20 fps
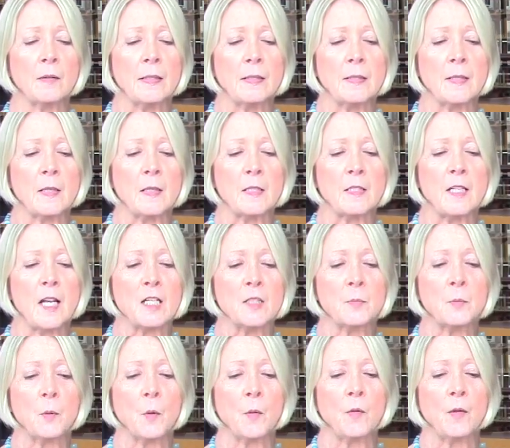into the
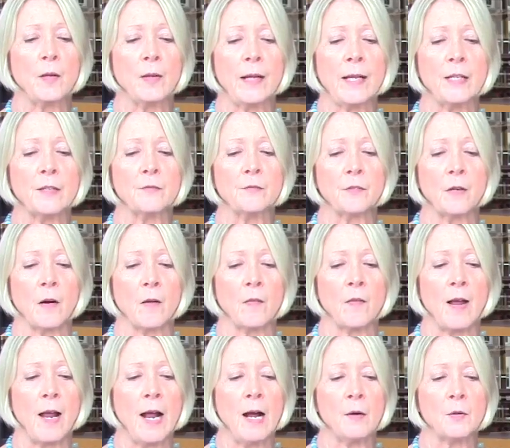cesspool that lay in front of
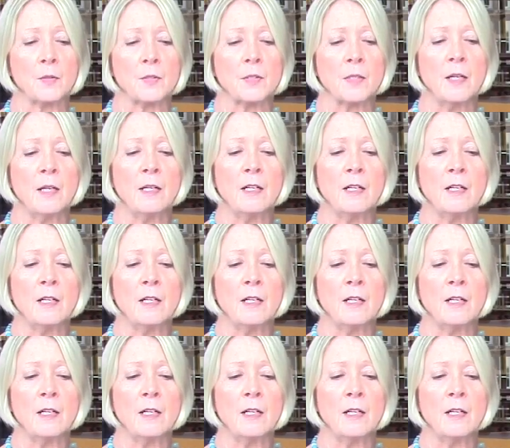the house,